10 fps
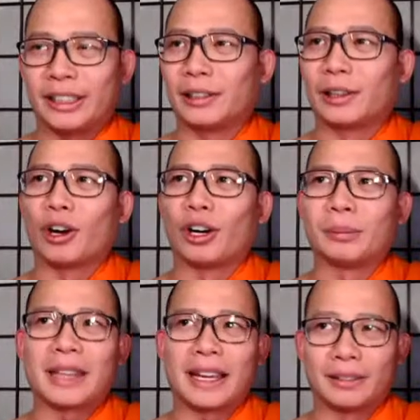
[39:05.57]

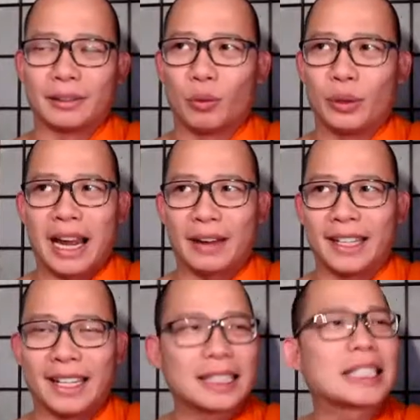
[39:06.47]
alarm that we have
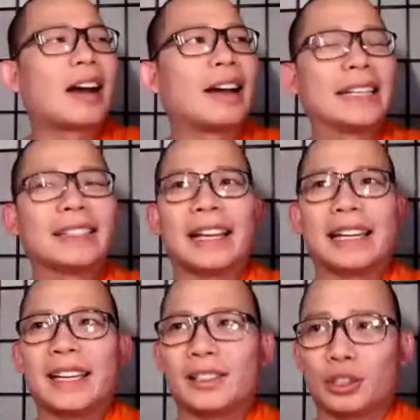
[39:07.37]
kids dying
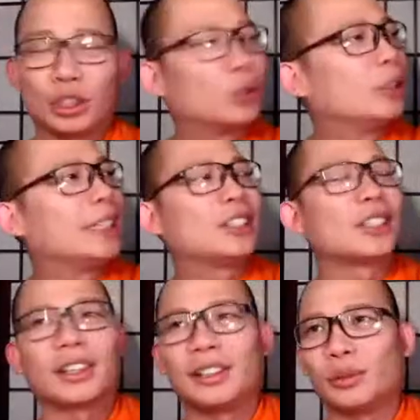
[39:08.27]
and kids are shooting each
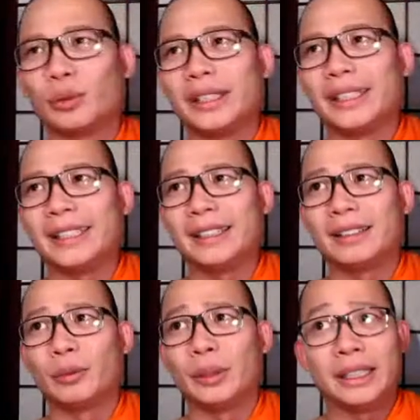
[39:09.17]
other, and we
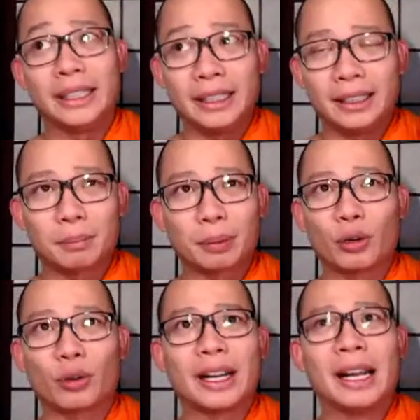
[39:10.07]
need
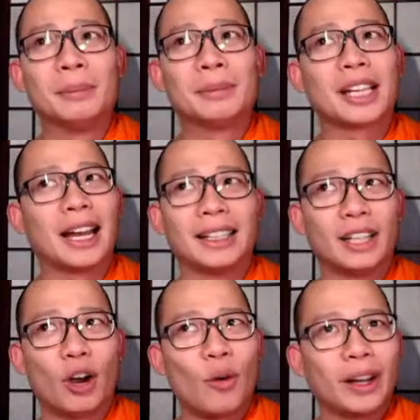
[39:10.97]
programs.
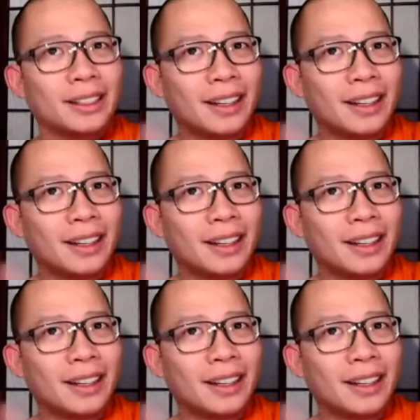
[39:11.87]
No one.